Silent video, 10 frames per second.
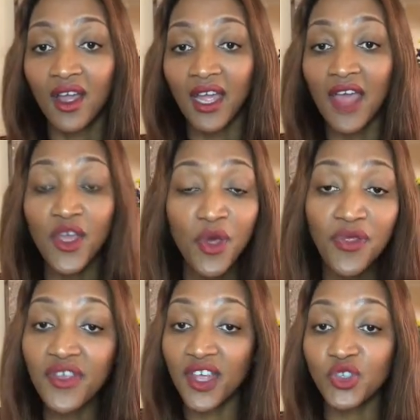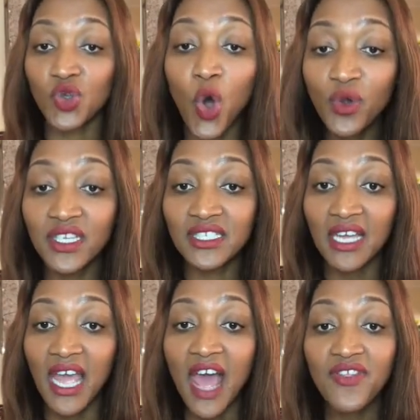And then you think that you own it,
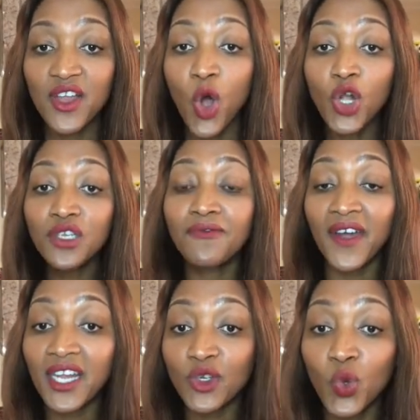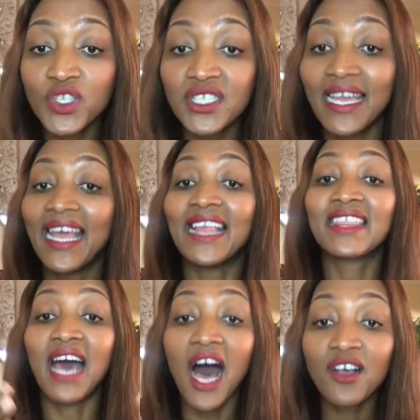and then only to find out the
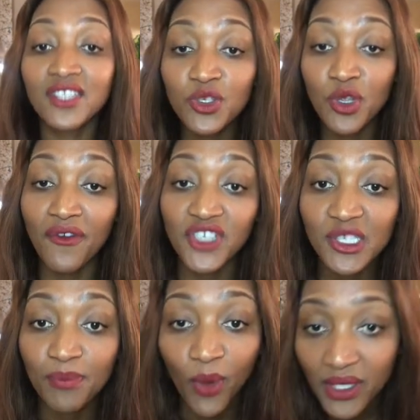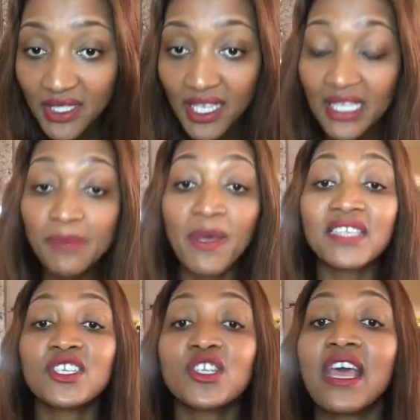house that you have just bought, this
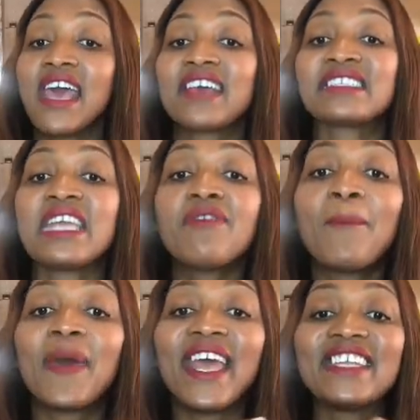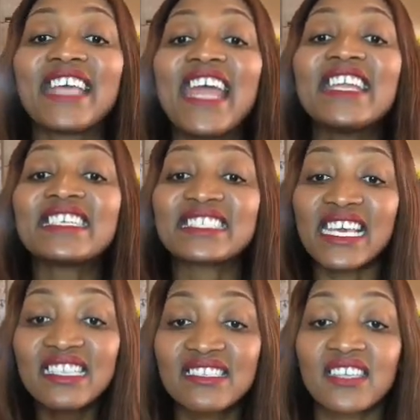person has never paid any
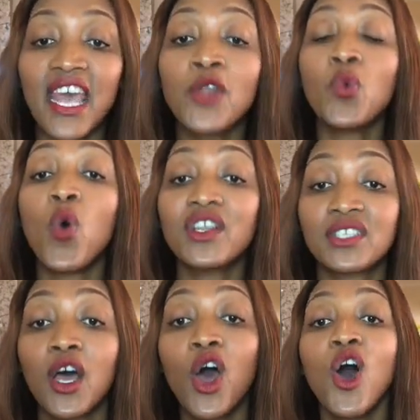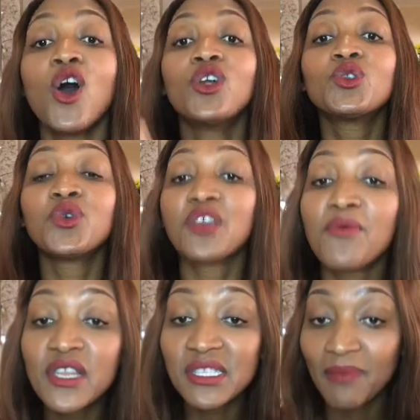rates and water to the
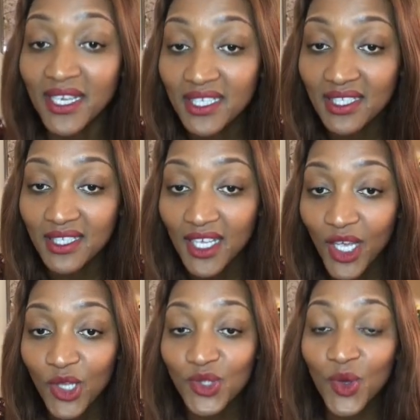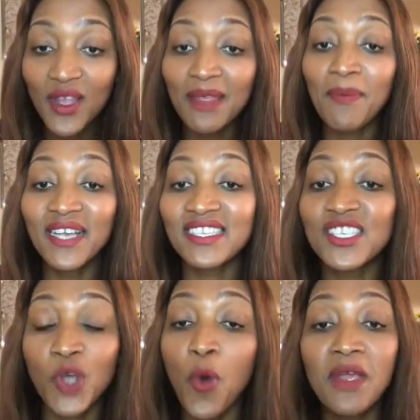municipality. So the person is
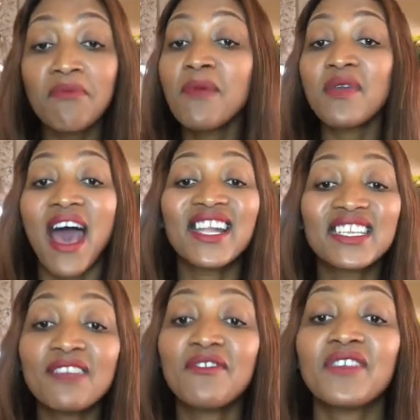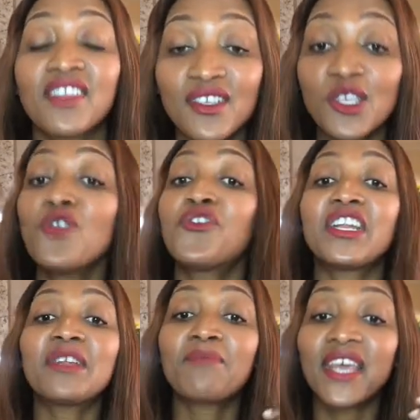owing maybe 150,000, and you've
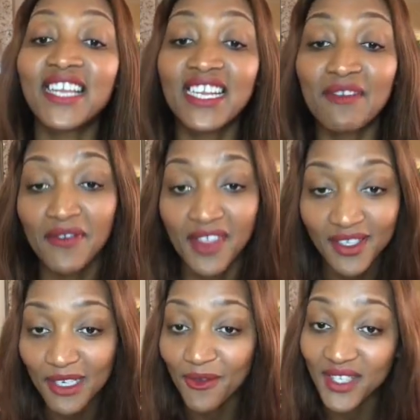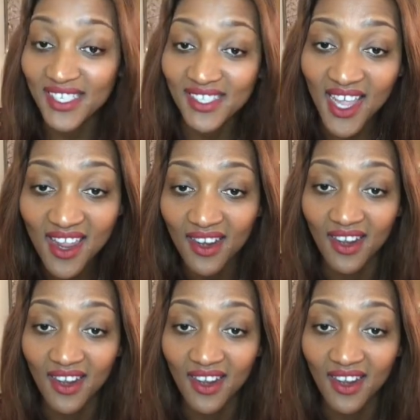already paid 150,000 for the sale.